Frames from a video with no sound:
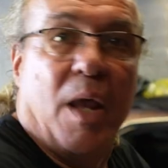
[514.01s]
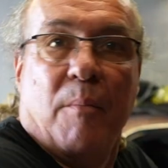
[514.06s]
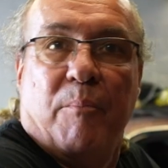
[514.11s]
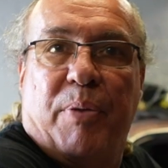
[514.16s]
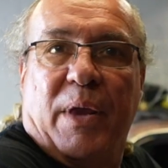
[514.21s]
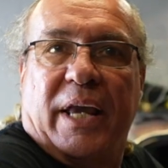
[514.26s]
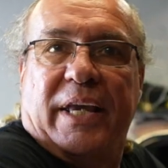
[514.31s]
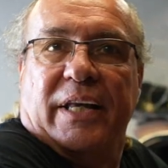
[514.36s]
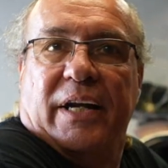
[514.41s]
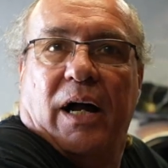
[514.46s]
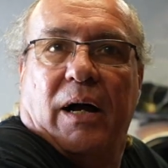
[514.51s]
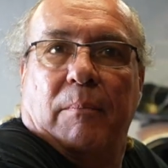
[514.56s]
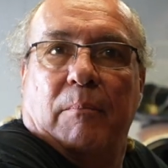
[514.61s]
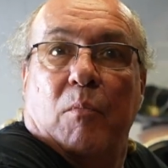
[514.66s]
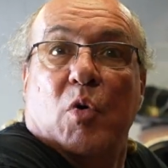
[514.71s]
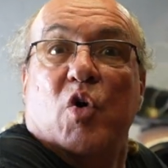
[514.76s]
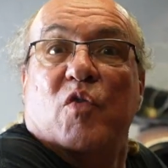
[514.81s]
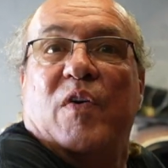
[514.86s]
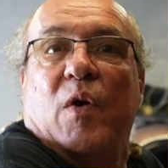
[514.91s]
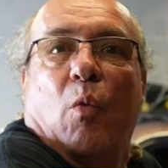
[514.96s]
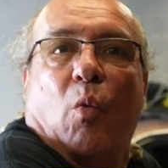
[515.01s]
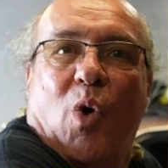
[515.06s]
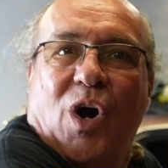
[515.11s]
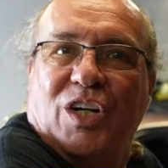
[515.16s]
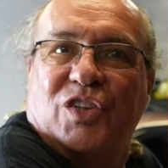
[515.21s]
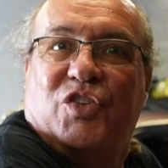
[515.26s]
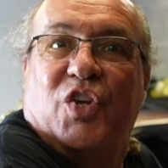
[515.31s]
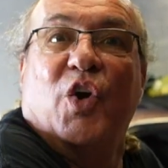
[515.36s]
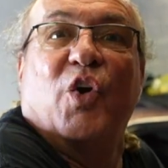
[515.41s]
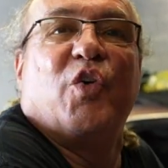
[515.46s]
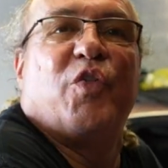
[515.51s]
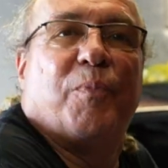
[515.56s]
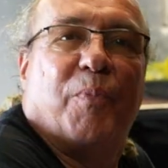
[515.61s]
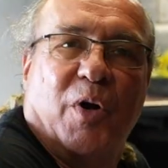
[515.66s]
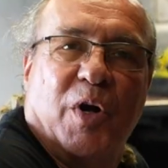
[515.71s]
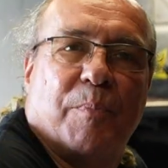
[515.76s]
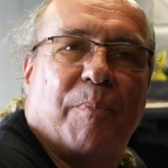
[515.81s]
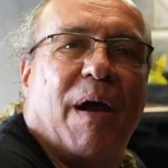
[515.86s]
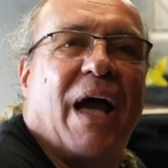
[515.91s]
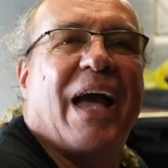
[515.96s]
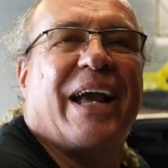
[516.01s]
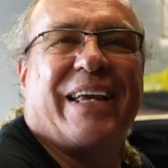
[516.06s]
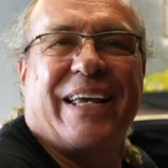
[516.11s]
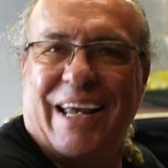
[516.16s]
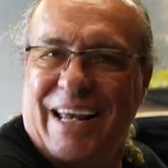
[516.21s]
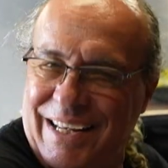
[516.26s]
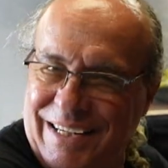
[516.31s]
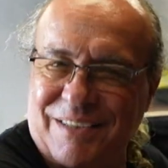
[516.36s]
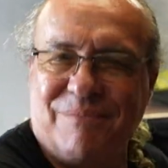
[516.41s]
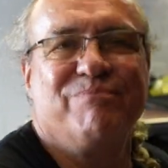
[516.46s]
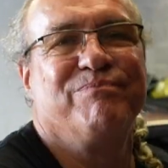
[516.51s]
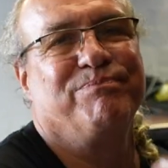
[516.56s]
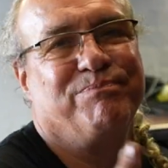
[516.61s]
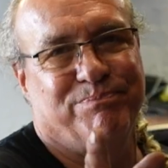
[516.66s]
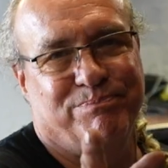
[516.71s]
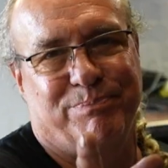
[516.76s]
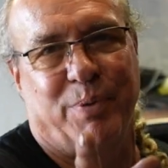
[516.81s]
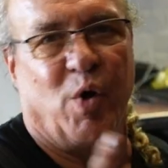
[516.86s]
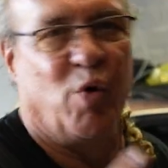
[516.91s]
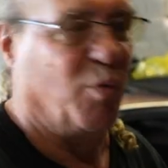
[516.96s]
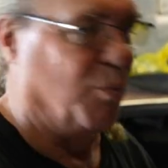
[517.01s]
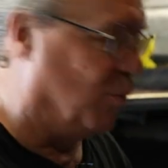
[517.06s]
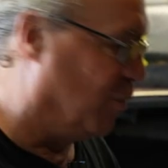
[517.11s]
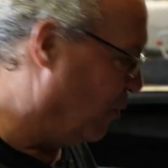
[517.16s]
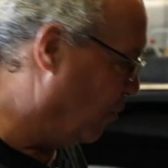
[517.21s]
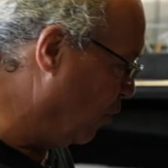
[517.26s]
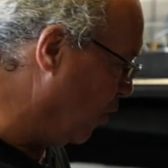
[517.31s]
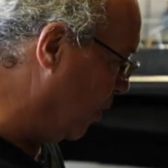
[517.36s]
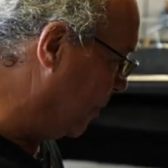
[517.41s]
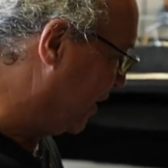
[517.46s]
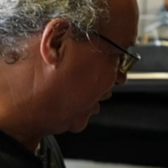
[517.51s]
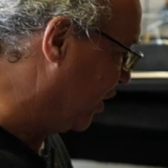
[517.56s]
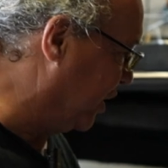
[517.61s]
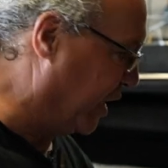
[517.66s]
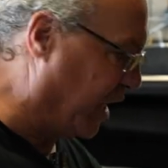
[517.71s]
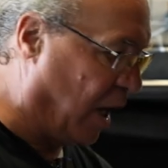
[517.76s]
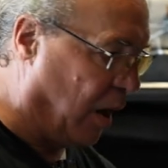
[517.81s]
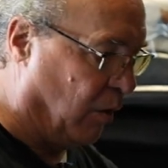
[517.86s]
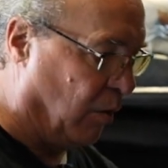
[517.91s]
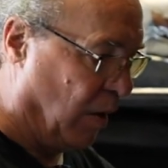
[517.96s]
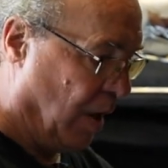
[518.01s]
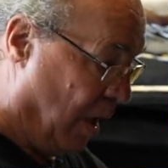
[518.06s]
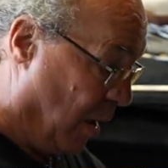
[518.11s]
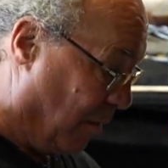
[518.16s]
pick it up, move it 1 tooth, put it back in. Boom, we'll be good to go.